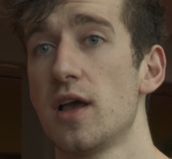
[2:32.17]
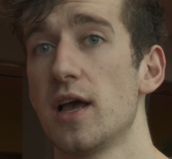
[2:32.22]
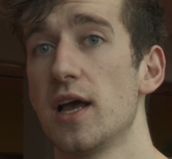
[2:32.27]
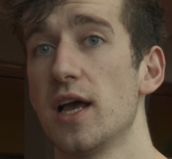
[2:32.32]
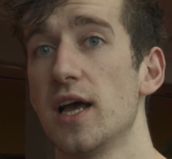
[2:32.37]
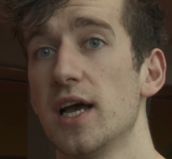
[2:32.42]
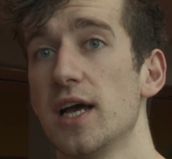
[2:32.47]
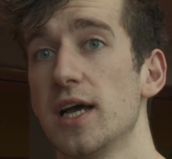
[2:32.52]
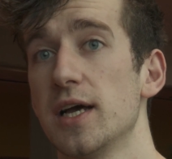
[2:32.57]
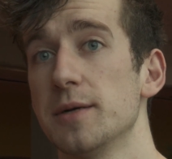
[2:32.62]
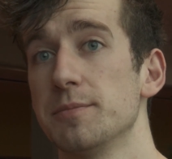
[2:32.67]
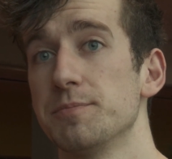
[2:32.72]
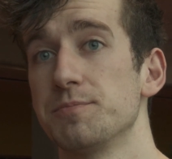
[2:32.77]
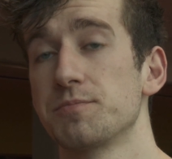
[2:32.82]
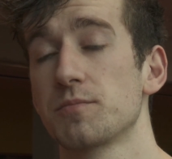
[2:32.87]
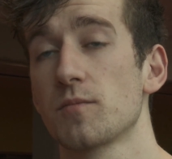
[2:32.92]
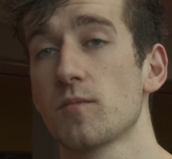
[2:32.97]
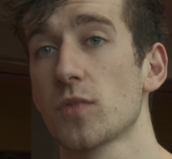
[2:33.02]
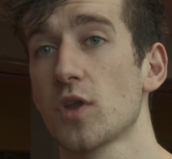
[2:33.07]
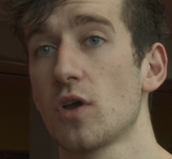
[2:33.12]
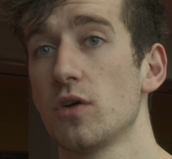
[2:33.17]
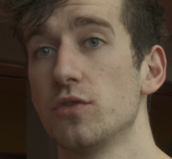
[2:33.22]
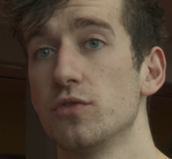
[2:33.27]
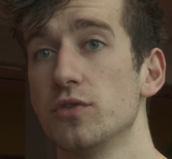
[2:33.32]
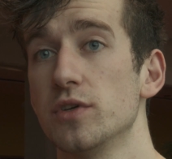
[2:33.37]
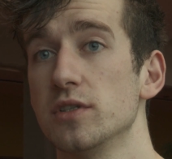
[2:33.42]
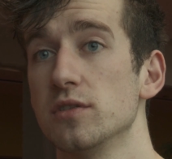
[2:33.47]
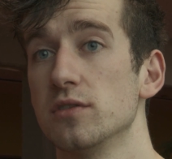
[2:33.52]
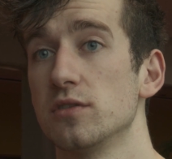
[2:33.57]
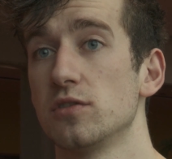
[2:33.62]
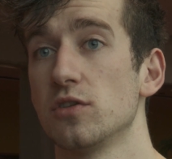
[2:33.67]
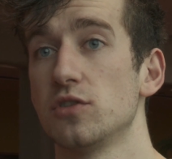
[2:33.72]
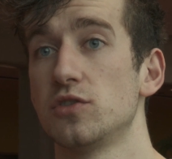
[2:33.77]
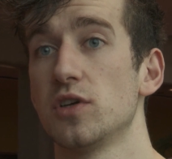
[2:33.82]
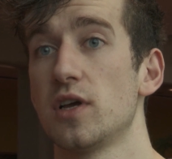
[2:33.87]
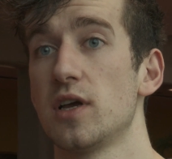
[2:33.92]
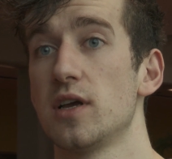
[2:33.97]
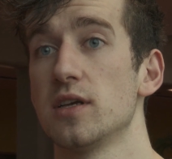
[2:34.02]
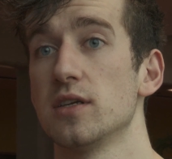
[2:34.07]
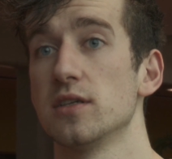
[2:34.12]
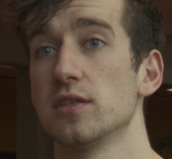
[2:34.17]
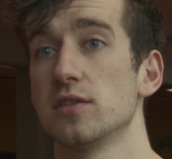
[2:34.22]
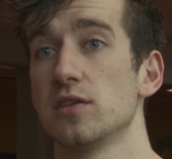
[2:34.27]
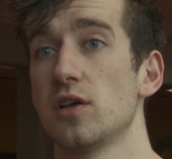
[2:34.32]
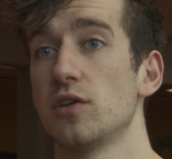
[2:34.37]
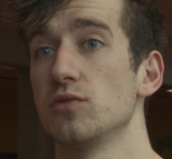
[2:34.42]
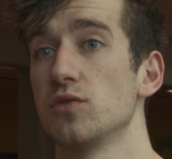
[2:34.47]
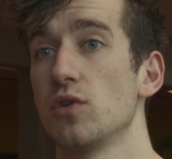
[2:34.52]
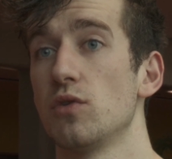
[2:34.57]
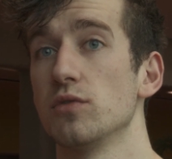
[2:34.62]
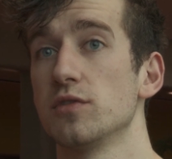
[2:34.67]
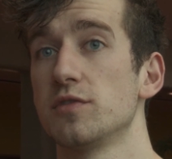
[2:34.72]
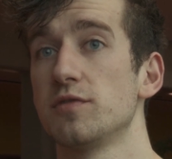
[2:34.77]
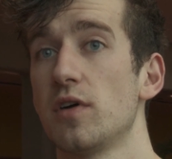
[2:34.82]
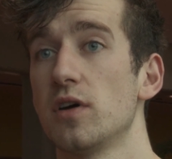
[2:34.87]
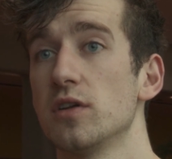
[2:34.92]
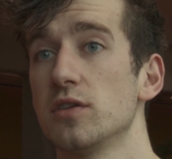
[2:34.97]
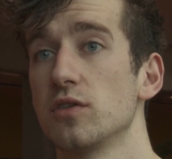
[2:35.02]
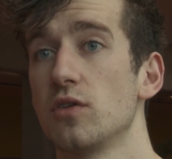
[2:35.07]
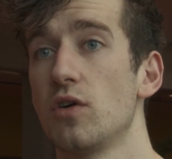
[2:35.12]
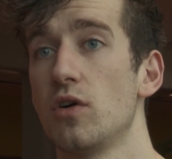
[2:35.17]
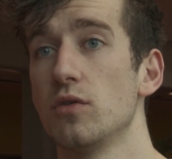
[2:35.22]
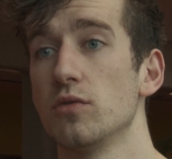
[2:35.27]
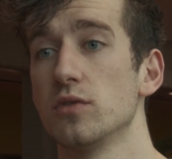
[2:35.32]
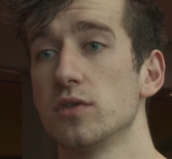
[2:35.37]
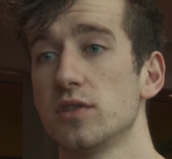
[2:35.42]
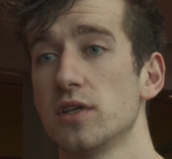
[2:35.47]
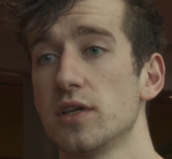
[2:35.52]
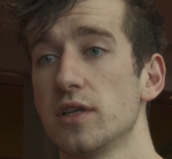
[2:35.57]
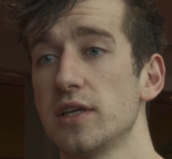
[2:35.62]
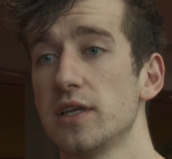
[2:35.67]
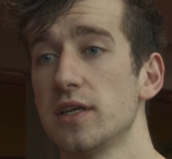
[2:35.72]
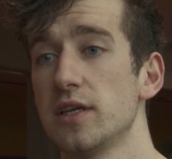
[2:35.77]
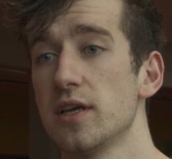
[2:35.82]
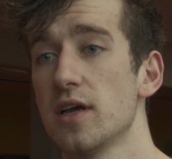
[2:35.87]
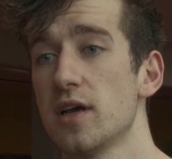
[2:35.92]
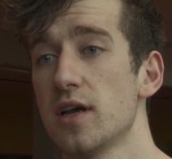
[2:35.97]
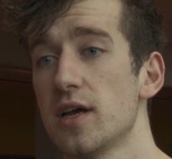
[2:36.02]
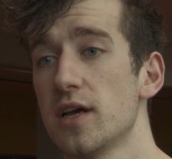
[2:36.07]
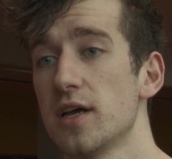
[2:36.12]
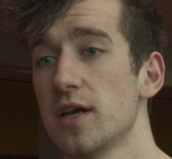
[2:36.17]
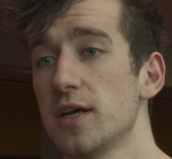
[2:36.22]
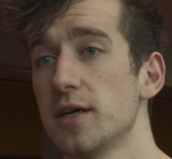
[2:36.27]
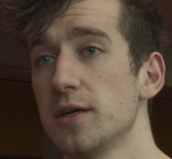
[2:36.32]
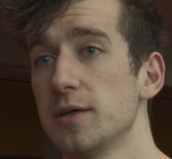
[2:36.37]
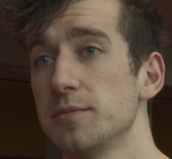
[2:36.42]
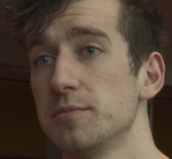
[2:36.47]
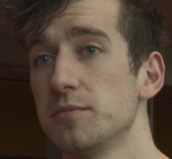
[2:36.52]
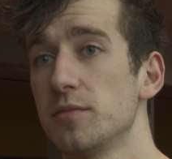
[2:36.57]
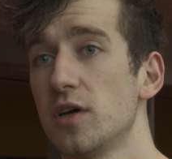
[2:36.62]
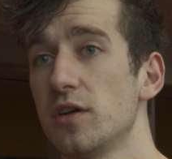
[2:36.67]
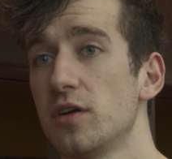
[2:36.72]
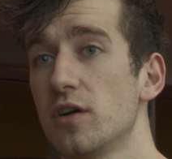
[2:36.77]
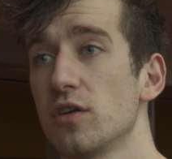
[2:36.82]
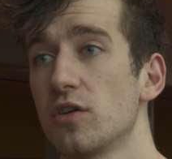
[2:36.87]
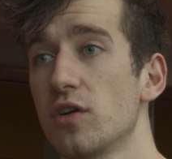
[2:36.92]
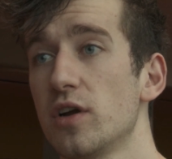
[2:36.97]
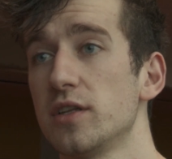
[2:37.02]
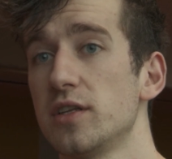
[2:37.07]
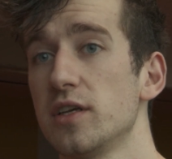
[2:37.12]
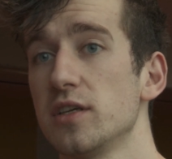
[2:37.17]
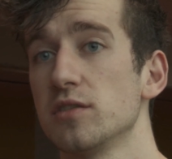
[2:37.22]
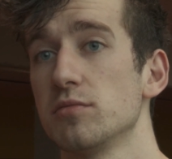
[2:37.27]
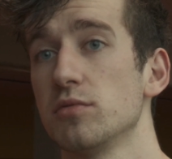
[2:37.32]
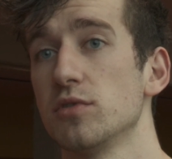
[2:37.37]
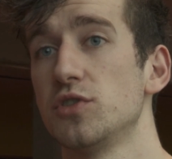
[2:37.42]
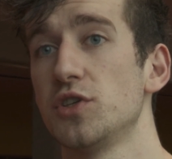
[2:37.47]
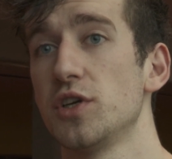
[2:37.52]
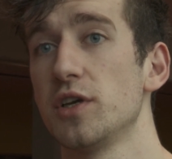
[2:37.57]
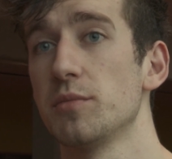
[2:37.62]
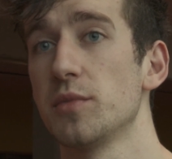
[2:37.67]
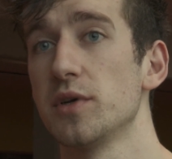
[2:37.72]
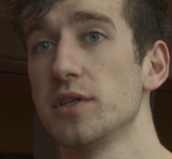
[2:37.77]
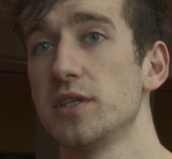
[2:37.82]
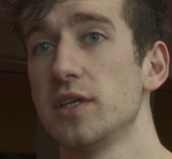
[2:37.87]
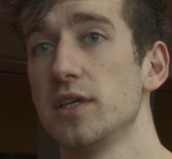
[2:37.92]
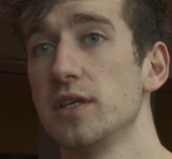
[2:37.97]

Other reasons, such as I was always fond of Galway City. I'd heard great things about GMIT.